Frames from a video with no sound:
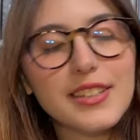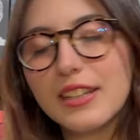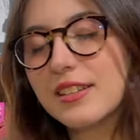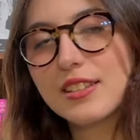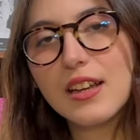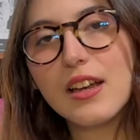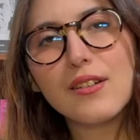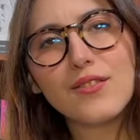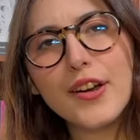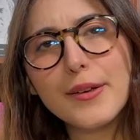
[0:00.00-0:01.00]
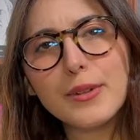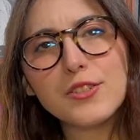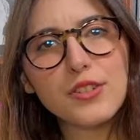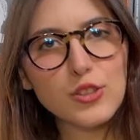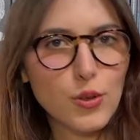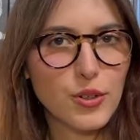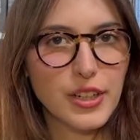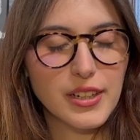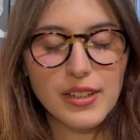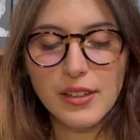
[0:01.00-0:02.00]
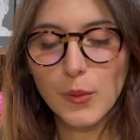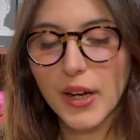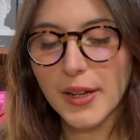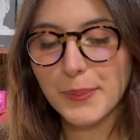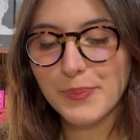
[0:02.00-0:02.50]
he's very much Victorian in a way.